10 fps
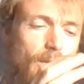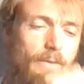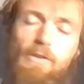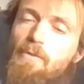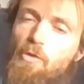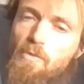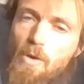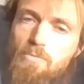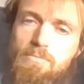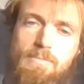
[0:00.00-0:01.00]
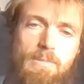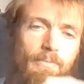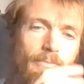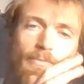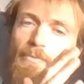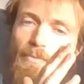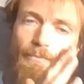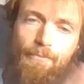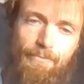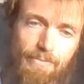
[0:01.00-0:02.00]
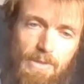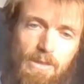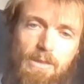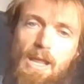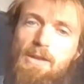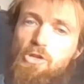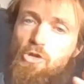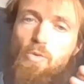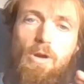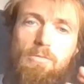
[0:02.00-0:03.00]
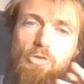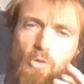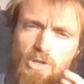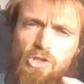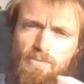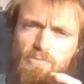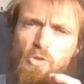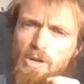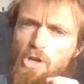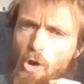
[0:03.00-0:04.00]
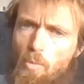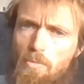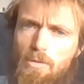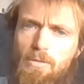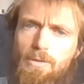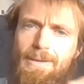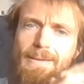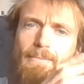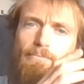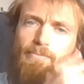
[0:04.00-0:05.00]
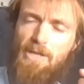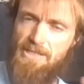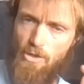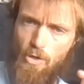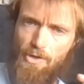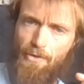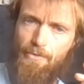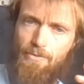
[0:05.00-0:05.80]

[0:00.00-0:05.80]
if you live on your own, then you you can you can cope, but it's harder.